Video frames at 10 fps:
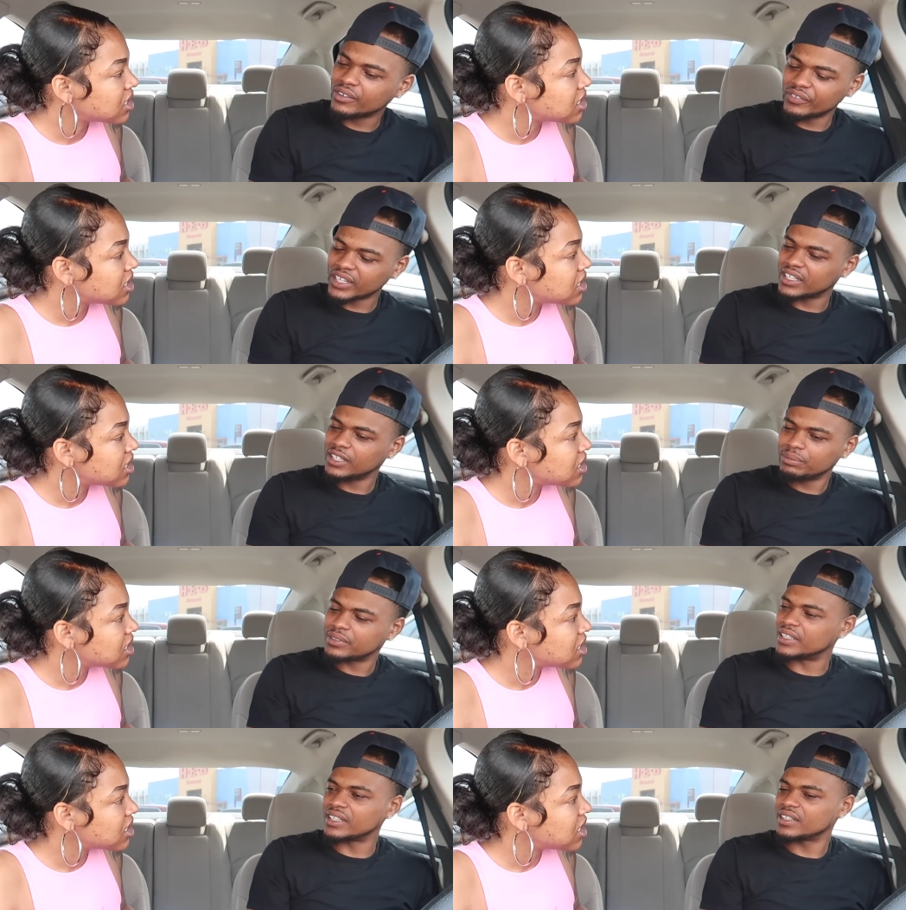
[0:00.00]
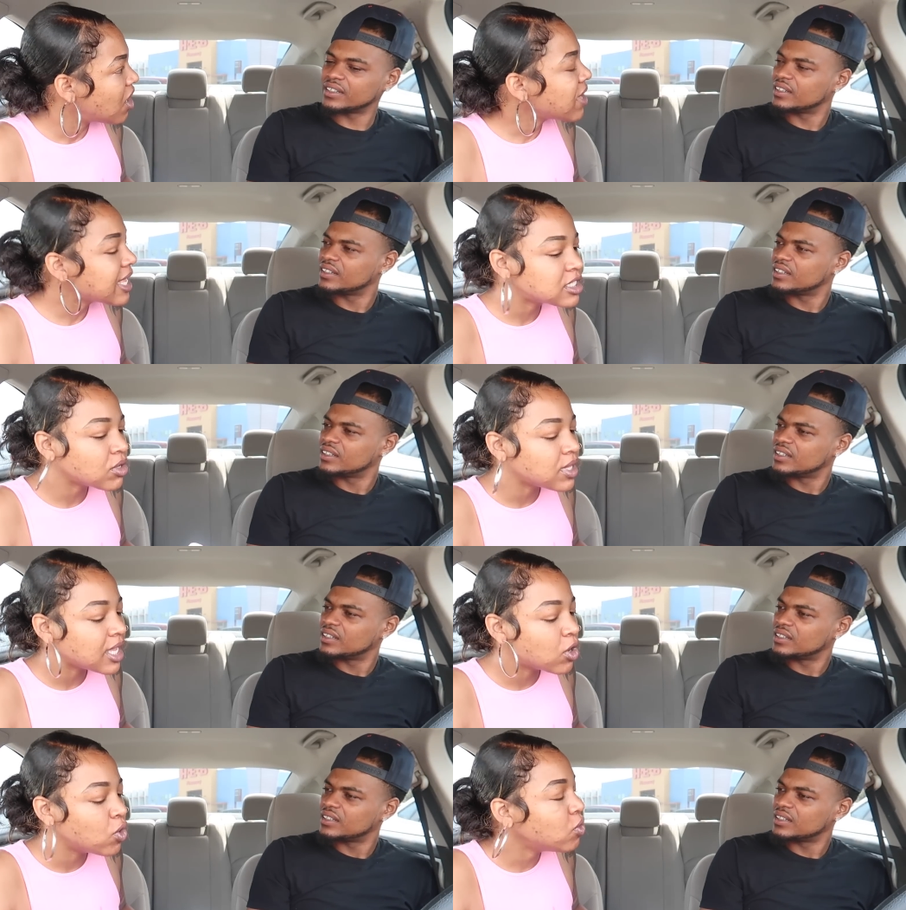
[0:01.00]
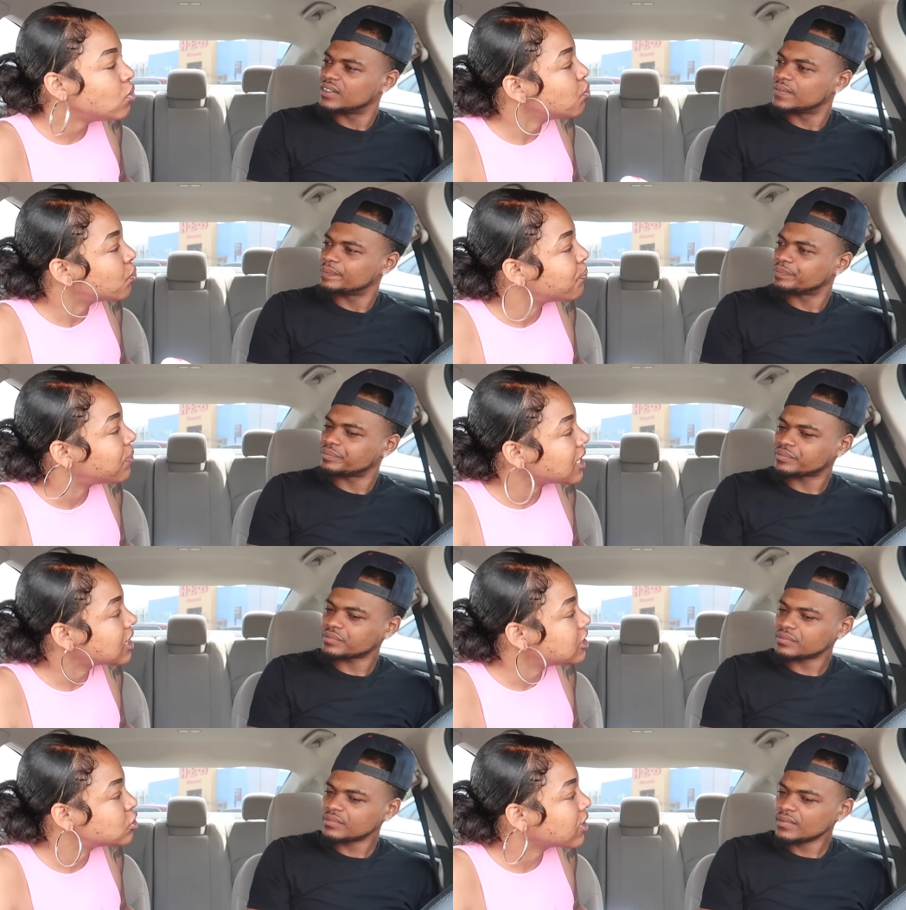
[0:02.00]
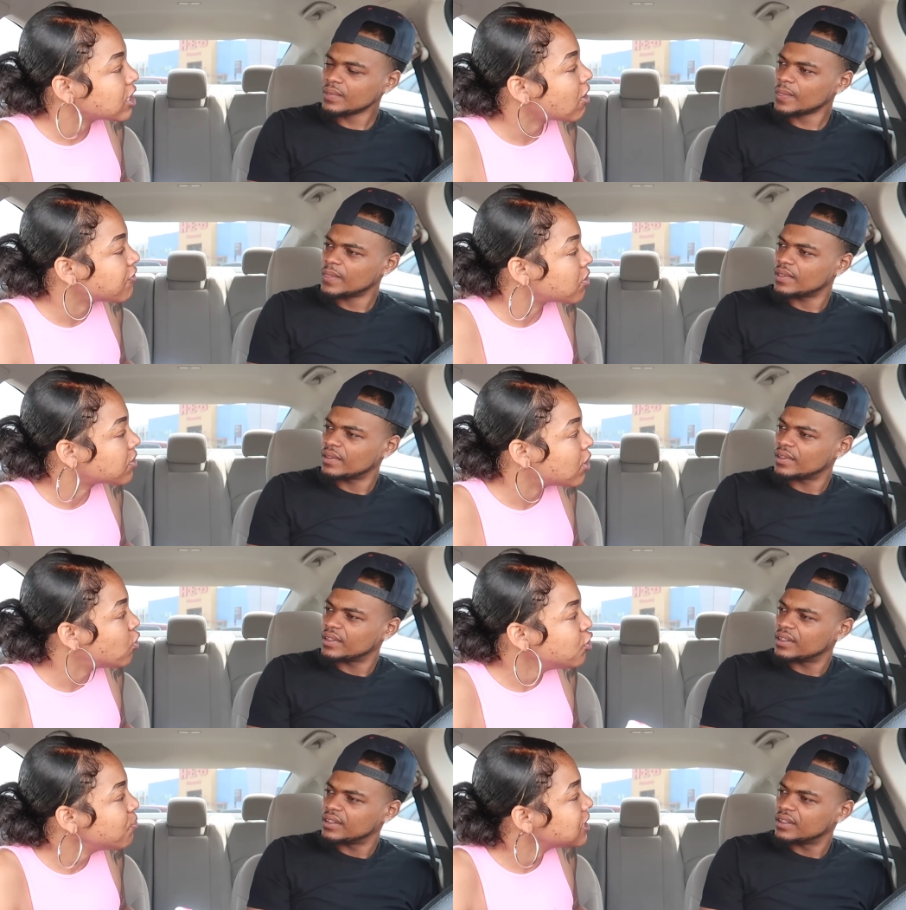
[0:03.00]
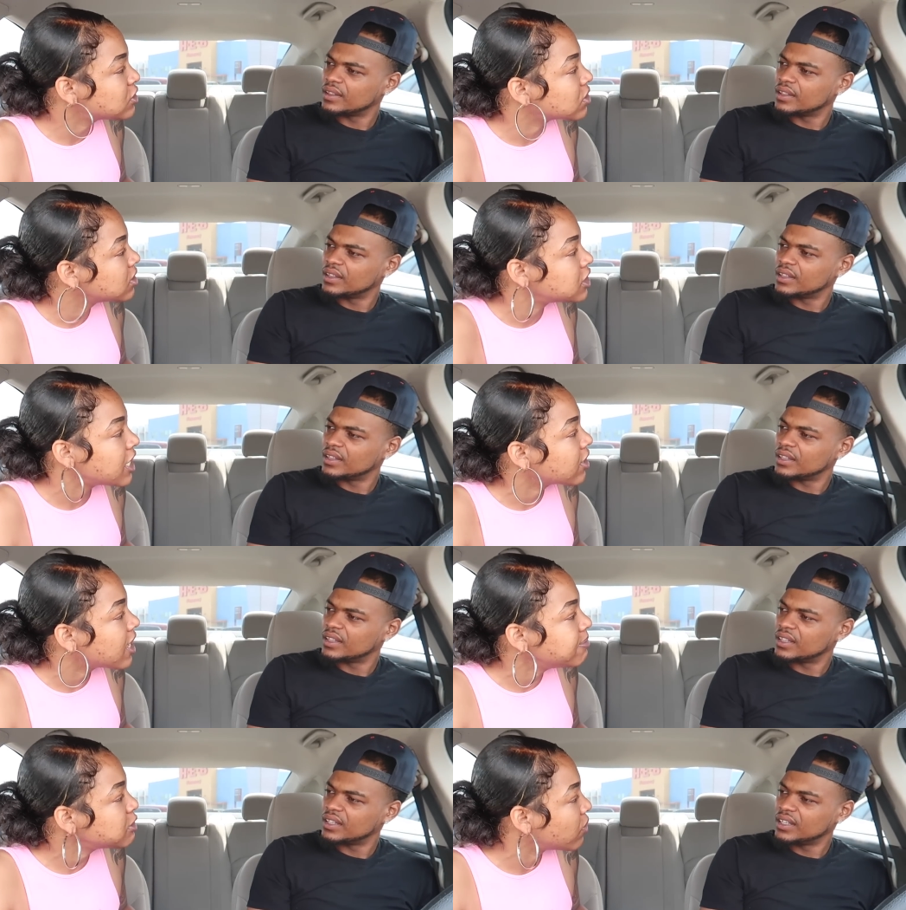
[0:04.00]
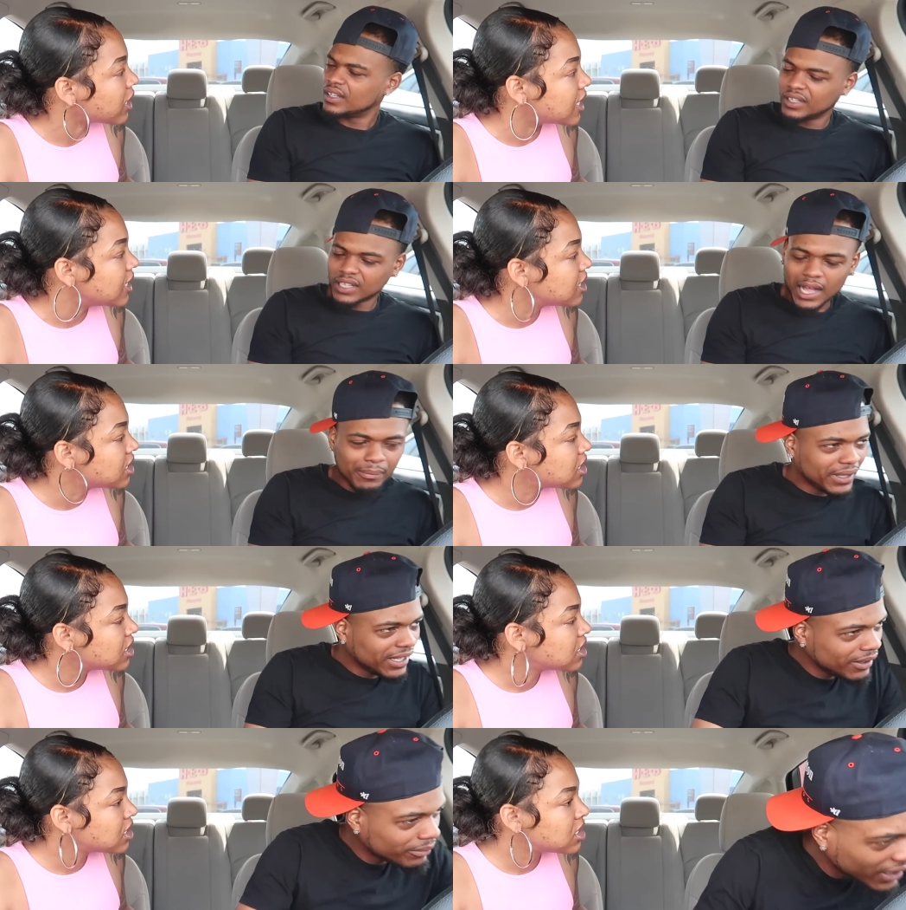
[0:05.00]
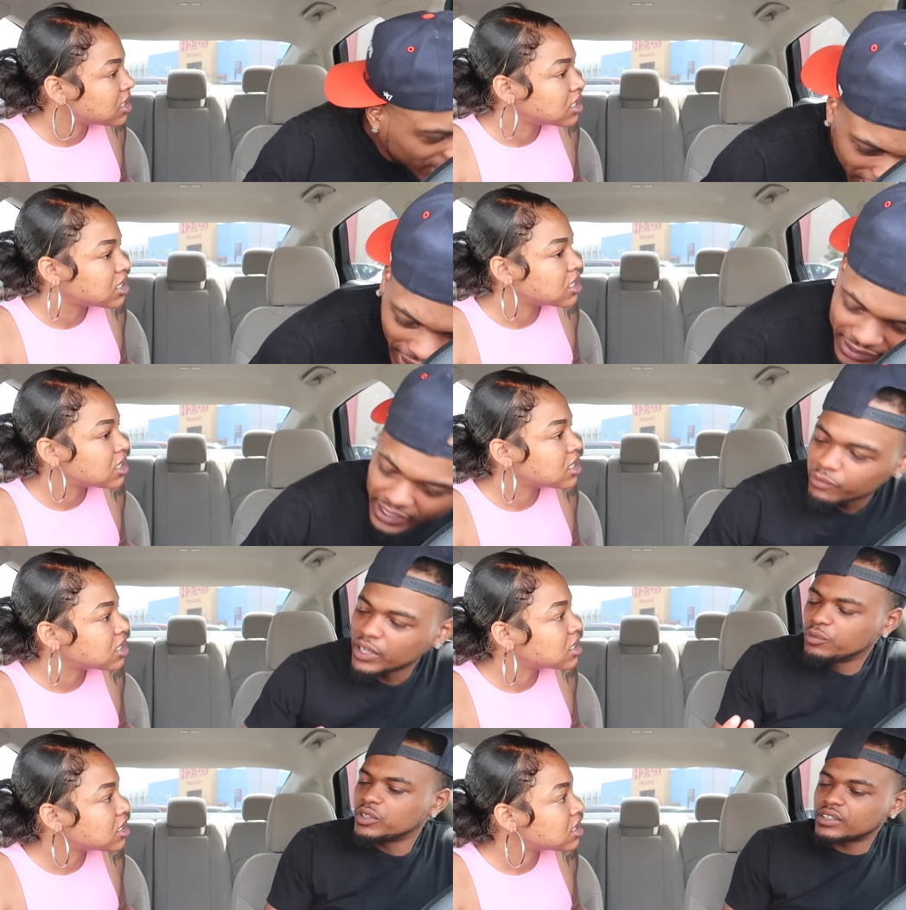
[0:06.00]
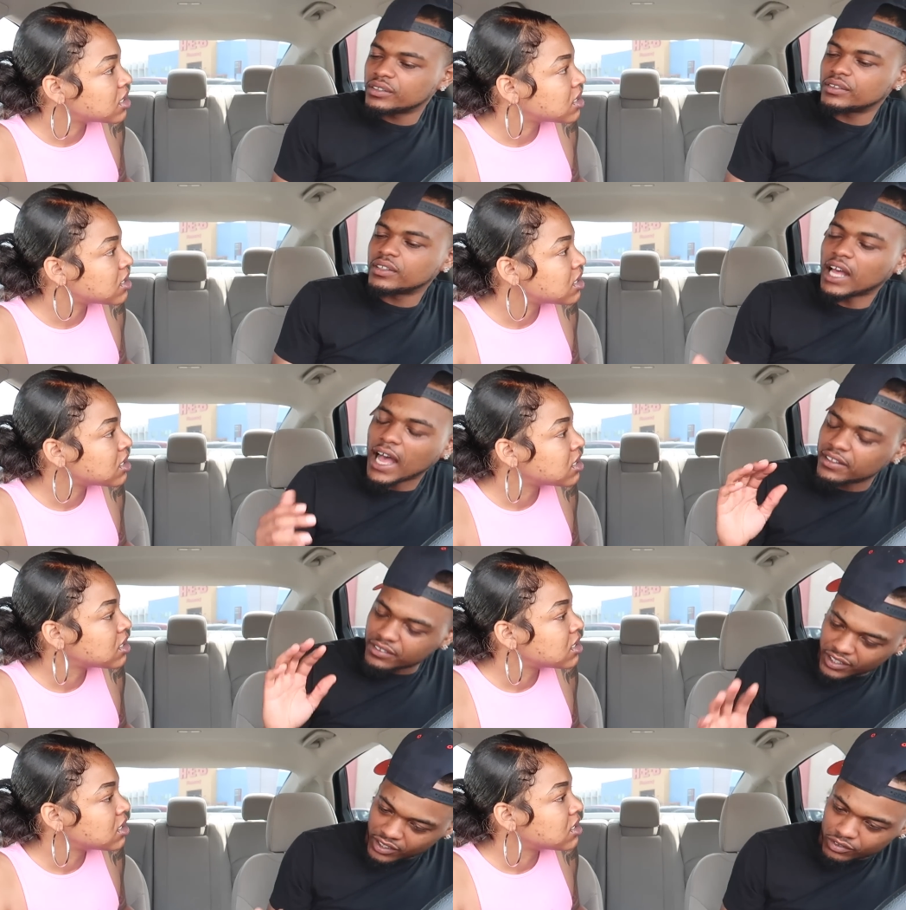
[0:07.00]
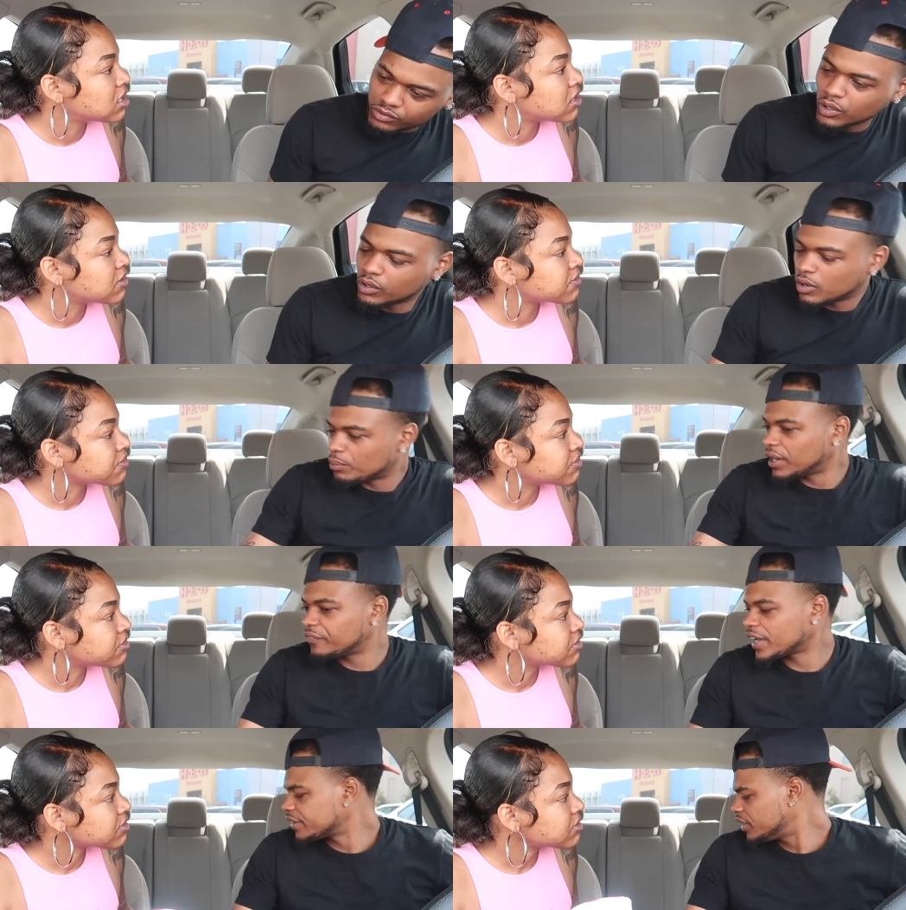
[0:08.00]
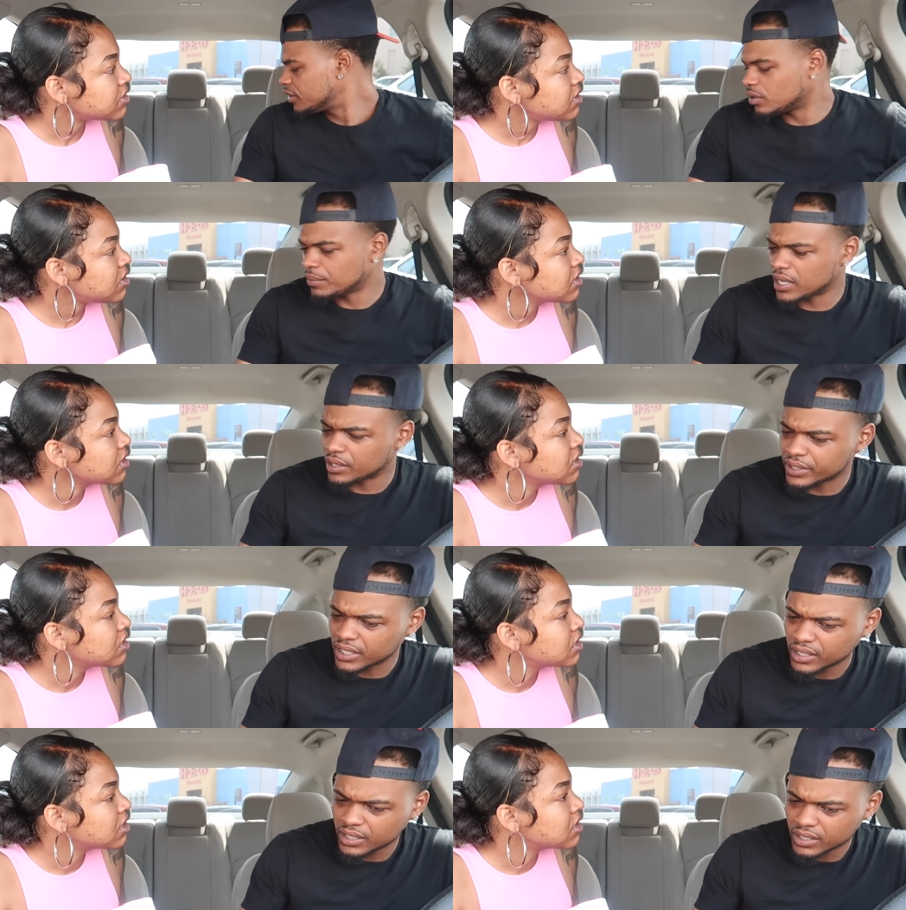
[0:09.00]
Speaker 1: no lipstick.
Speaker 2: Okay, so then who been drinking off your cup? Who you been sharing cups with?
Speaker 1: I mean, Grant. I, it, it, was, I had to tell you, the, no, no, matter of fact, I did throw mine away.